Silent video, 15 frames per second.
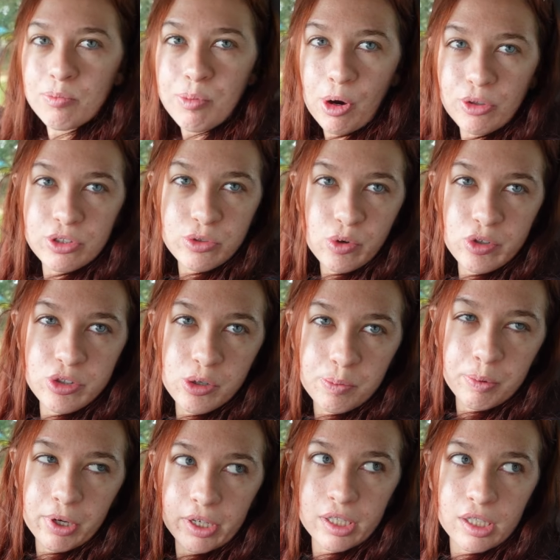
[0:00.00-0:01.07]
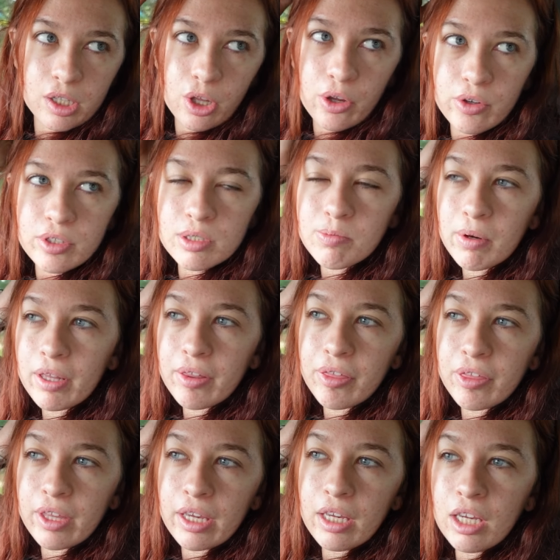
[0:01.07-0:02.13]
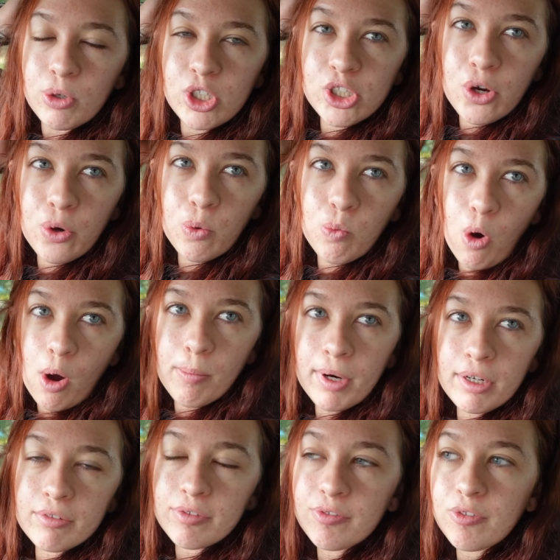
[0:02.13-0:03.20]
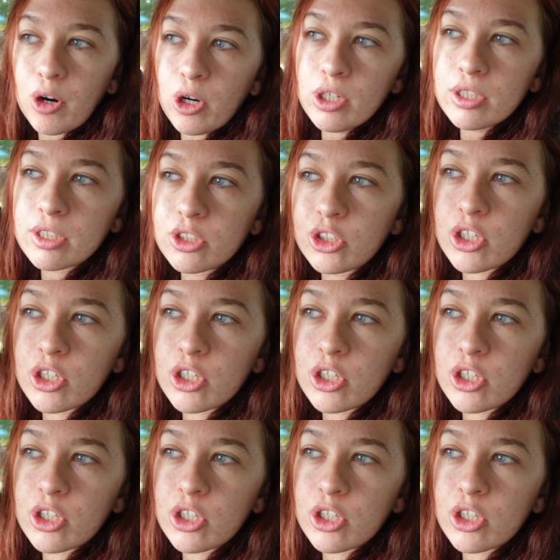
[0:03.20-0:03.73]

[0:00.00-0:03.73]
both stores are pretty close, but I think we should go to Walmart first,